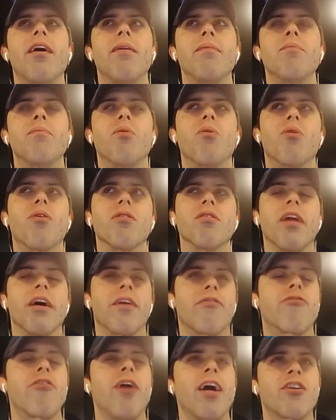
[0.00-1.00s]
um, or
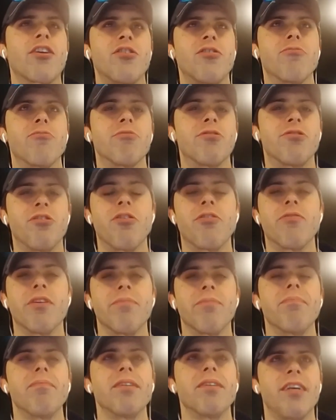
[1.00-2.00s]
like fractional
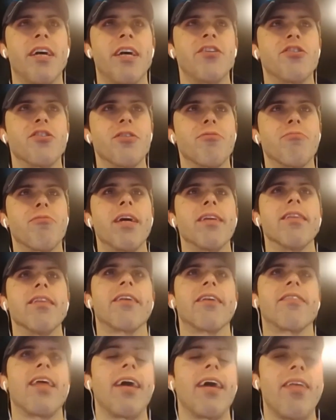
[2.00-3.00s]
reserve it essentially,
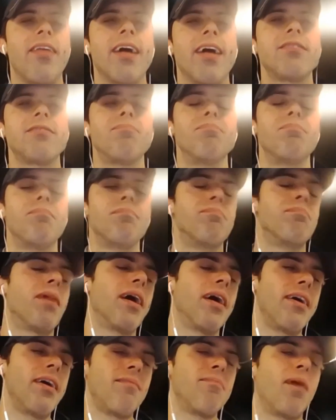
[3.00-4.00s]
right? Like that. That's
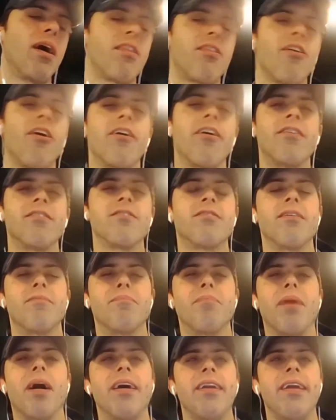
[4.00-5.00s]
my my thought is
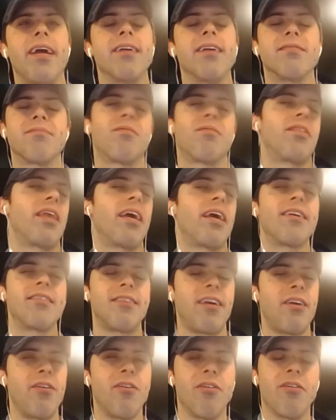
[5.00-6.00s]
that Binance they
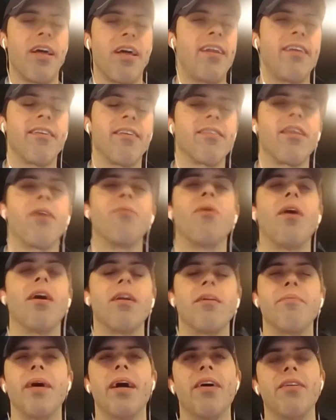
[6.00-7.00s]
could say all anything they
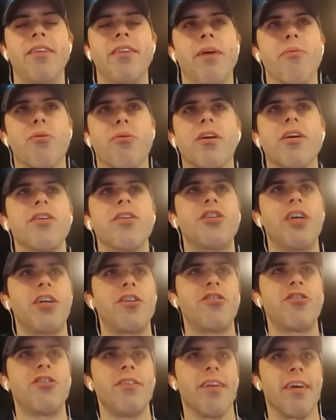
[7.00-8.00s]
want about network
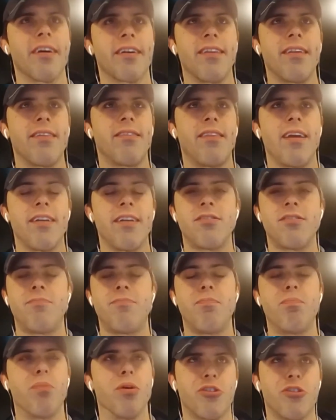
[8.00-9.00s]
congestion, like that that's
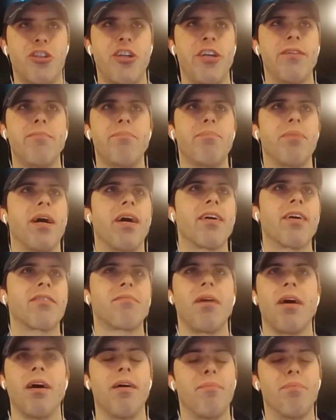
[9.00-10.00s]
bullshit.
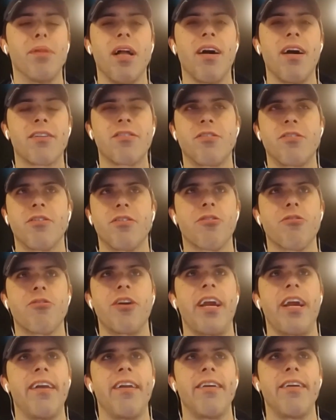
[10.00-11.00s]
Box, uh, blocks are
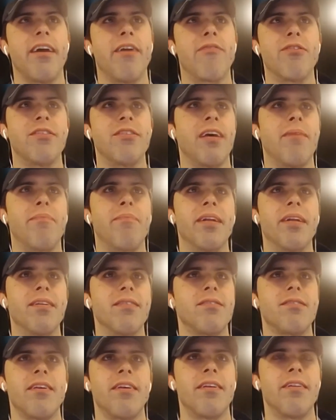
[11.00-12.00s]
created every 10
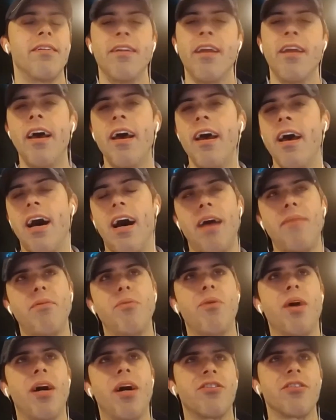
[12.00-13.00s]
minutes, and
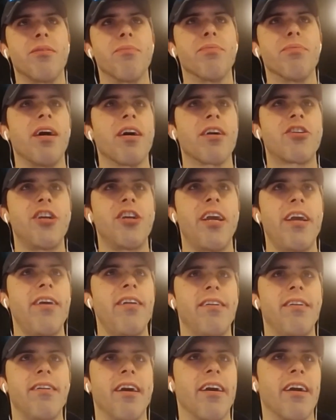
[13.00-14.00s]
I've been watching the
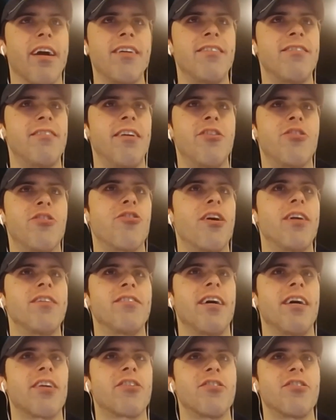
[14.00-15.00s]
blockchain, and like I sent
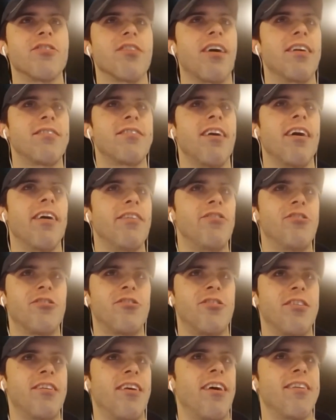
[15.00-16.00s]
transactions last night
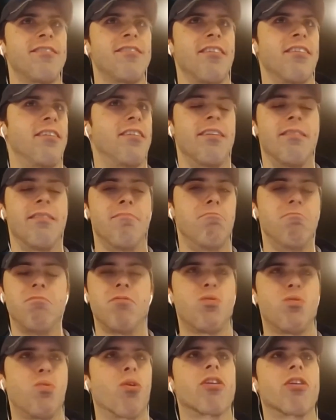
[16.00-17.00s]
just to test it, and
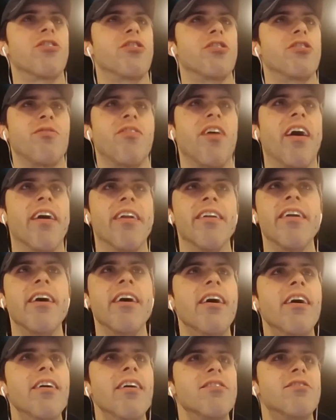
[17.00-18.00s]
it's working just fine.
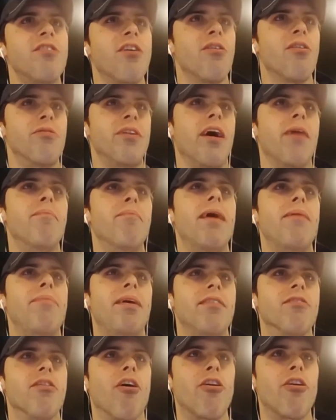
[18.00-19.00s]
So now
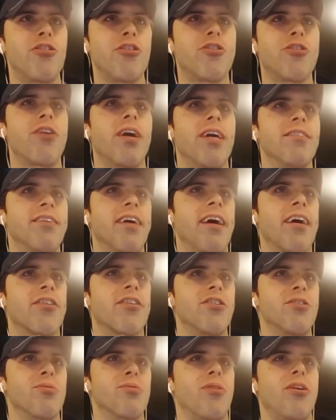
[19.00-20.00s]
maybe larger
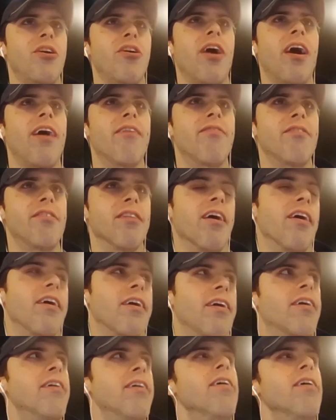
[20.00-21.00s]
transactions where you're having
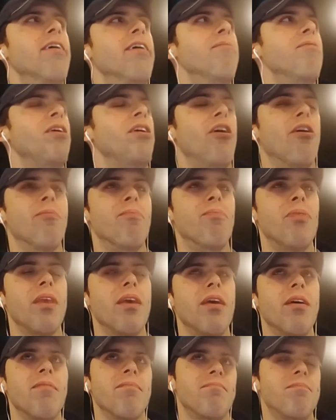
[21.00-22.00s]
like you know